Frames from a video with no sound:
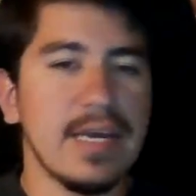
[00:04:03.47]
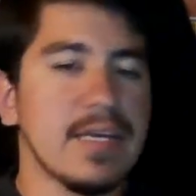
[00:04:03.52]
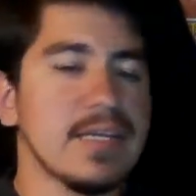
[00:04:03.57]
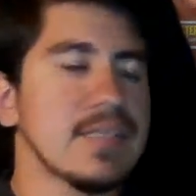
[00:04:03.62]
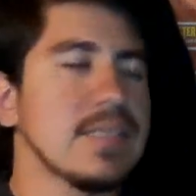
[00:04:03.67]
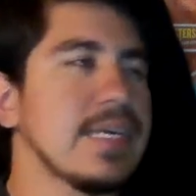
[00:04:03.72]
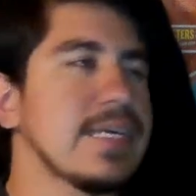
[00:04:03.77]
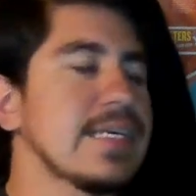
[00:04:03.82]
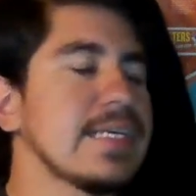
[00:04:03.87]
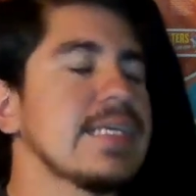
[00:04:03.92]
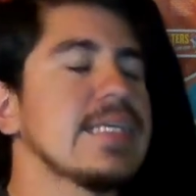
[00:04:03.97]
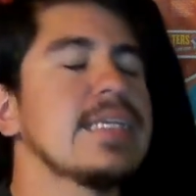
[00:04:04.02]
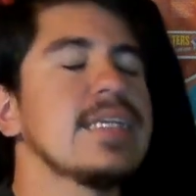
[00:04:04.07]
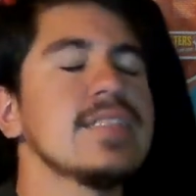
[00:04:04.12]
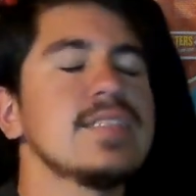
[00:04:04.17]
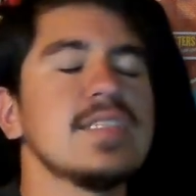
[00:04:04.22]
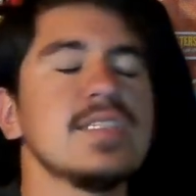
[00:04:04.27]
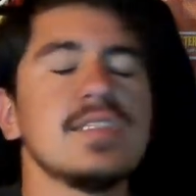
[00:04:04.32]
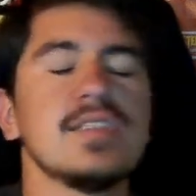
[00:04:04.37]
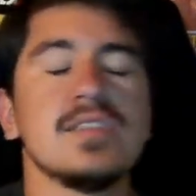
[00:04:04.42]
Like, he
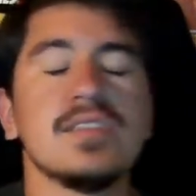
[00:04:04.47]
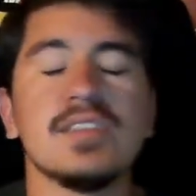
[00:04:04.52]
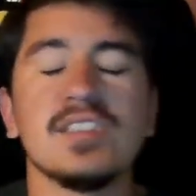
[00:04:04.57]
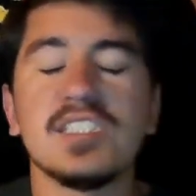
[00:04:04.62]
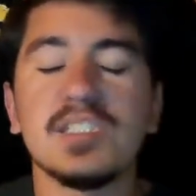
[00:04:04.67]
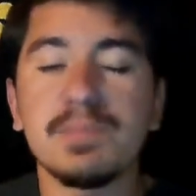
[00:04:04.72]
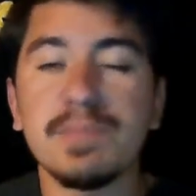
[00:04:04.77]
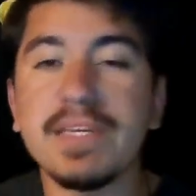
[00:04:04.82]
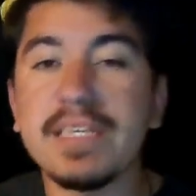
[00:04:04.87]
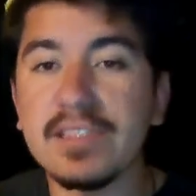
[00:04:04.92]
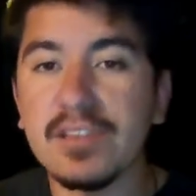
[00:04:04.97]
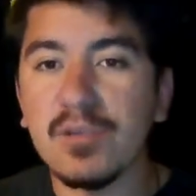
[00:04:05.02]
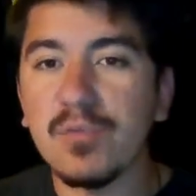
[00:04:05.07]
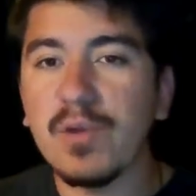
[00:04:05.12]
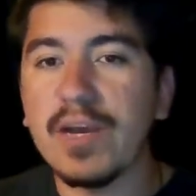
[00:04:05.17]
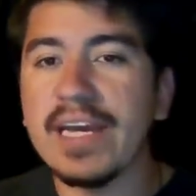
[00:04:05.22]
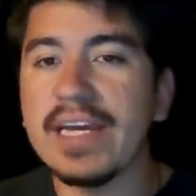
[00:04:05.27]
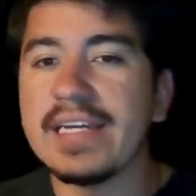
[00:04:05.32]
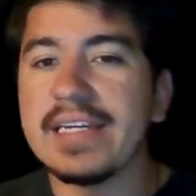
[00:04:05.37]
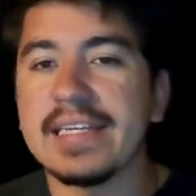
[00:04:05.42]
doesn't speak the
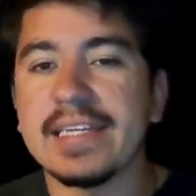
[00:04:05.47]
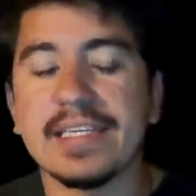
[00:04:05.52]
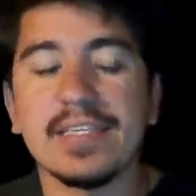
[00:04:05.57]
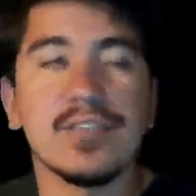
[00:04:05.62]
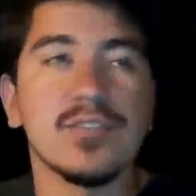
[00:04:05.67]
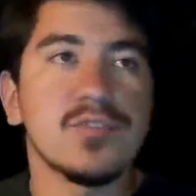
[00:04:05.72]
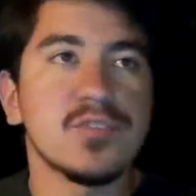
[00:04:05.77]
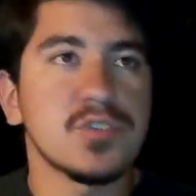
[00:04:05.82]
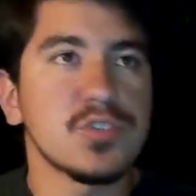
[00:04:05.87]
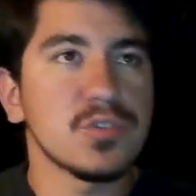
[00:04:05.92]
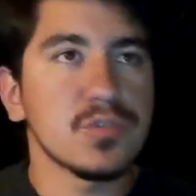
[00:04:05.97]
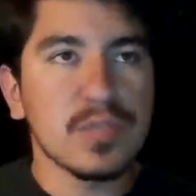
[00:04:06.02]
way he used to,